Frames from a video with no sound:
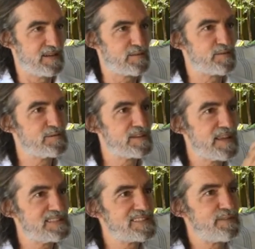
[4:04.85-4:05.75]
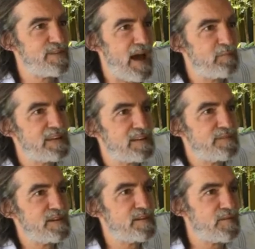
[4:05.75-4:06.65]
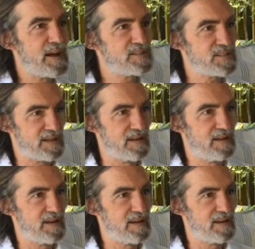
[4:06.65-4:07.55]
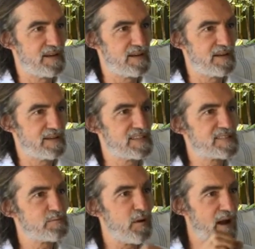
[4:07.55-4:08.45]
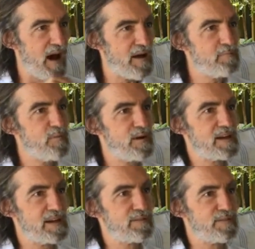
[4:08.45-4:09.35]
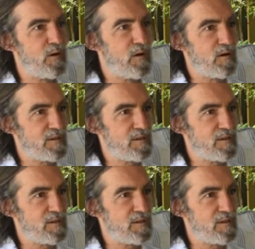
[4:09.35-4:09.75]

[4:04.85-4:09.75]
Through this family configuration, this is what I'm bringing forth.